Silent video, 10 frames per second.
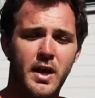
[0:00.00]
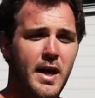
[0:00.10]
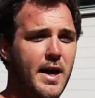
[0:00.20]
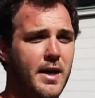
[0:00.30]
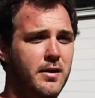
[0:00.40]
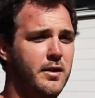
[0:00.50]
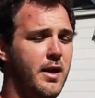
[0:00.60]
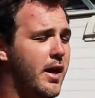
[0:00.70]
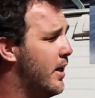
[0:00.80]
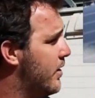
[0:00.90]
And
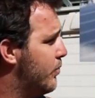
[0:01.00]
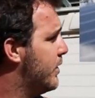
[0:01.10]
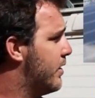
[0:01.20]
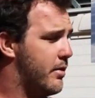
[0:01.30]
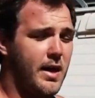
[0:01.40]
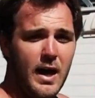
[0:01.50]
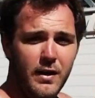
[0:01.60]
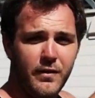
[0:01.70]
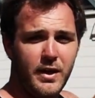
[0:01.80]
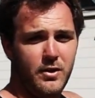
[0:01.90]
with this
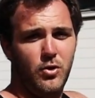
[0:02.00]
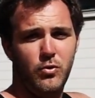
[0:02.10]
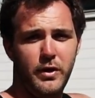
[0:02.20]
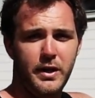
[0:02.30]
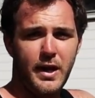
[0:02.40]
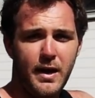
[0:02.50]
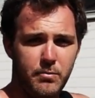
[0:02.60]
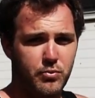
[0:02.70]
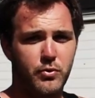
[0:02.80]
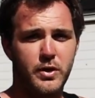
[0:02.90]
caravan, it already
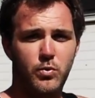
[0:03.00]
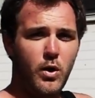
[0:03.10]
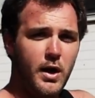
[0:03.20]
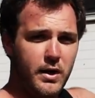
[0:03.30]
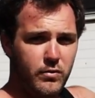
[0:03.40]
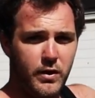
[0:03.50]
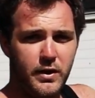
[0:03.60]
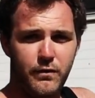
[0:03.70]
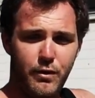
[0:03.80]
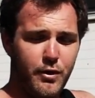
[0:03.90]
had pre-wired
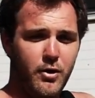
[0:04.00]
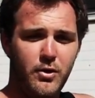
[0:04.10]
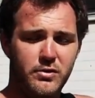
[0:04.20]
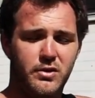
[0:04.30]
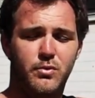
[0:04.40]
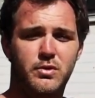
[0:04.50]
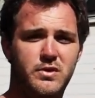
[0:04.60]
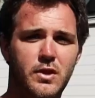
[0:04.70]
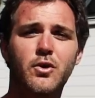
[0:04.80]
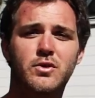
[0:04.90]
ready for solar, so it was
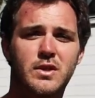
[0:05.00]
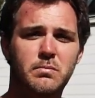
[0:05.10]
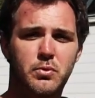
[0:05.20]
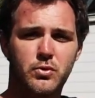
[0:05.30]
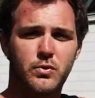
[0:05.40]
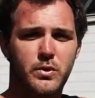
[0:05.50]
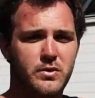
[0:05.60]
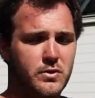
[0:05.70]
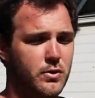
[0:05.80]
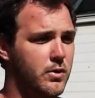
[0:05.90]
so simple to
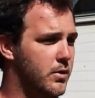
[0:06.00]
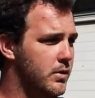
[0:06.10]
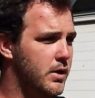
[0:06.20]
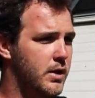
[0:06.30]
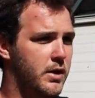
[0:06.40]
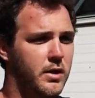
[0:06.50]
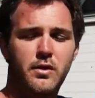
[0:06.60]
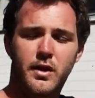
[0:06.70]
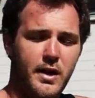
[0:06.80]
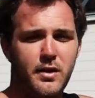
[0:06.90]
install
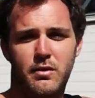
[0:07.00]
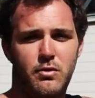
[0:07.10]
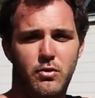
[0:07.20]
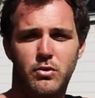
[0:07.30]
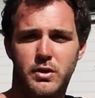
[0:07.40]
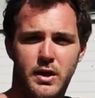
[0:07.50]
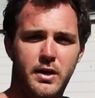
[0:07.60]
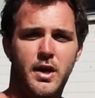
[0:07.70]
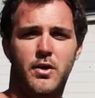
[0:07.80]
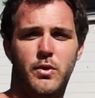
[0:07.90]
that I installed it,
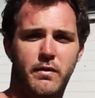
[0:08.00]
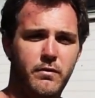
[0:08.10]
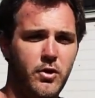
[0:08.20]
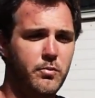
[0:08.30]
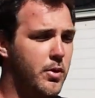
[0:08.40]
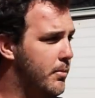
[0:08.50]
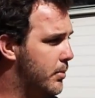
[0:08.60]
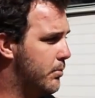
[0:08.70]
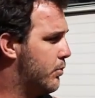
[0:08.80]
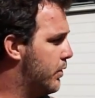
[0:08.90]
and now we have no
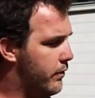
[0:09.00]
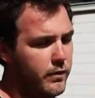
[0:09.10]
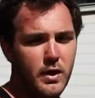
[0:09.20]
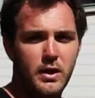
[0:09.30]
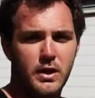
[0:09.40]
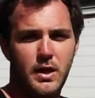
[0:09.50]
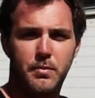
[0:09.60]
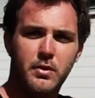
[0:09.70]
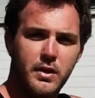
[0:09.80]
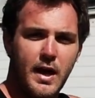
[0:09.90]
problems with
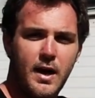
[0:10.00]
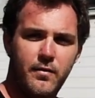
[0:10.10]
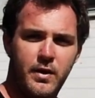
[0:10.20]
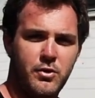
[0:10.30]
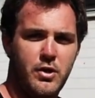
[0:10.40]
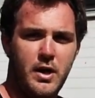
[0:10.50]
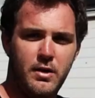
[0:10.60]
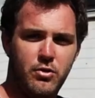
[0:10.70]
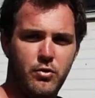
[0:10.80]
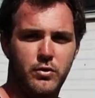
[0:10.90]
keeping the caravan
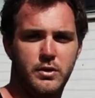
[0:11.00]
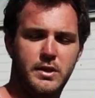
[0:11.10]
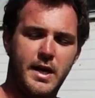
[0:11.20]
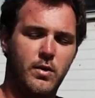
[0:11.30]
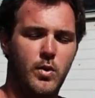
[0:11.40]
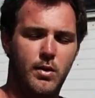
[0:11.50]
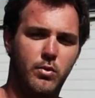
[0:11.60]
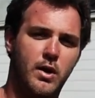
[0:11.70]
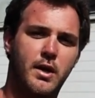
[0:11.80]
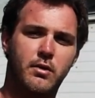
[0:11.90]
charged during the day while
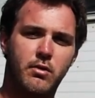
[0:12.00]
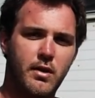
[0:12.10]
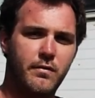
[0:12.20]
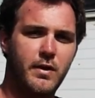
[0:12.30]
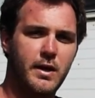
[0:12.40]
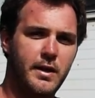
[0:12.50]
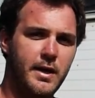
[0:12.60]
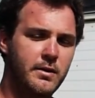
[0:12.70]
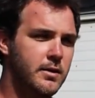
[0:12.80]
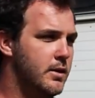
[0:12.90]
we're out and stuff like
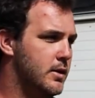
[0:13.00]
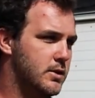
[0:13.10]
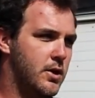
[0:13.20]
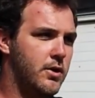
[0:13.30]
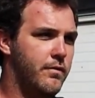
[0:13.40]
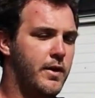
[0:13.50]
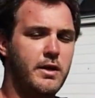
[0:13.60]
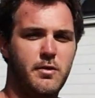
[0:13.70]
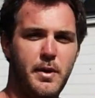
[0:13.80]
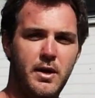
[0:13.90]
that. So the
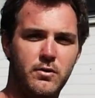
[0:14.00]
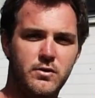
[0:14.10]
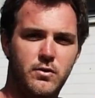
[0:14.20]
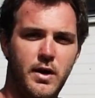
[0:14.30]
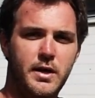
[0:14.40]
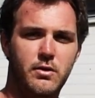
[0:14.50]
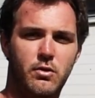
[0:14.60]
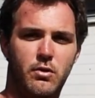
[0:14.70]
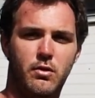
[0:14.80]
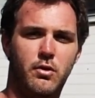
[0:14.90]
flexi panels are great,
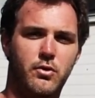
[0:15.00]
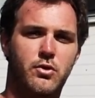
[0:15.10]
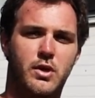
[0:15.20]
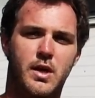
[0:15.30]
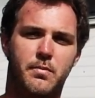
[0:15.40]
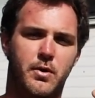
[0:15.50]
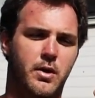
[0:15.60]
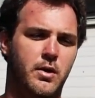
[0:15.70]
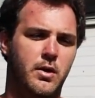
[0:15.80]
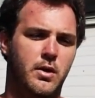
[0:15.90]
just as long as you keep a